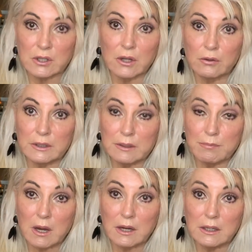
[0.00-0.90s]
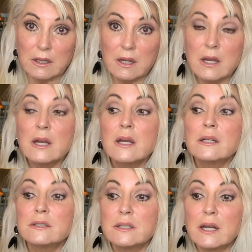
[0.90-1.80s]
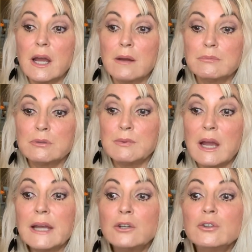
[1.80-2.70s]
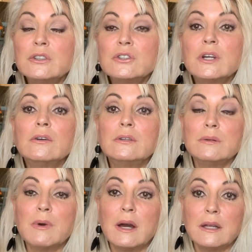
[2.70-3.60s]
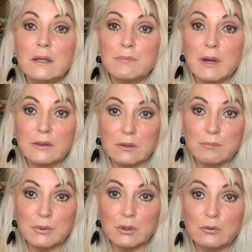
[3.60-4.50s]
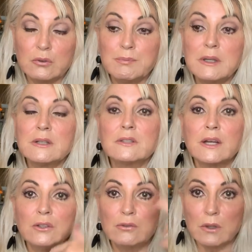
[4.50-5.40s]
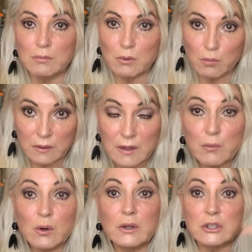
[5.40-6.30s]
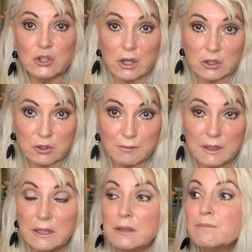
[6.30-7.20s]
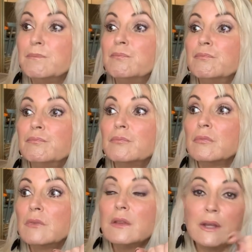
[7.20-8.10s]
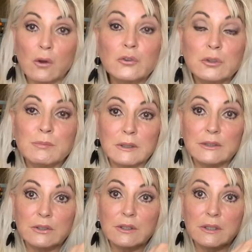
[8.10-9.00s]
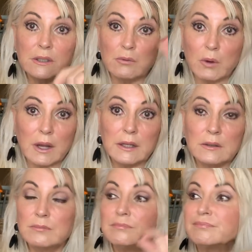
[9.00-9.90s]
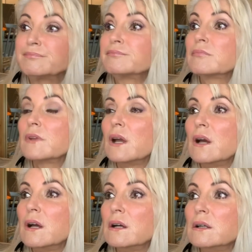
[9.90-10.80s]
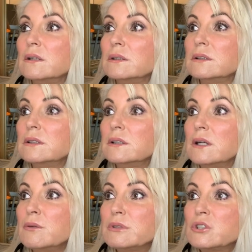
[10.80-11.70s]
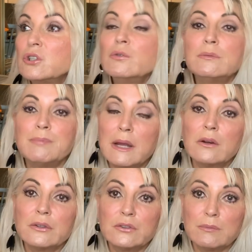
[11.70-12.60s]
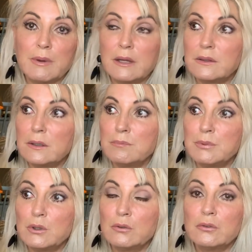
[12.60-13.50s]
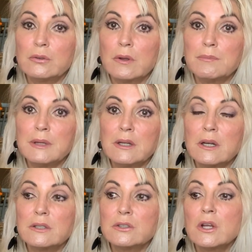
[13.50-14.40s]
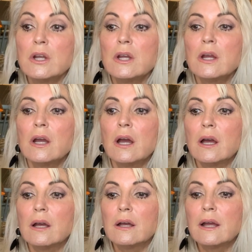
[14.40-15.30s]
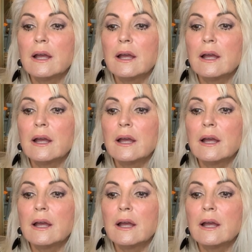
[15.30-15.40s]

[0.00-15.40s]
tell anybody because that happened to me. I couldn't tell anybody about the abuse because I knew, number one, they were going to judge me. And they ultimately did anyway. Uh, I was too embarrassed about the abuse because uh,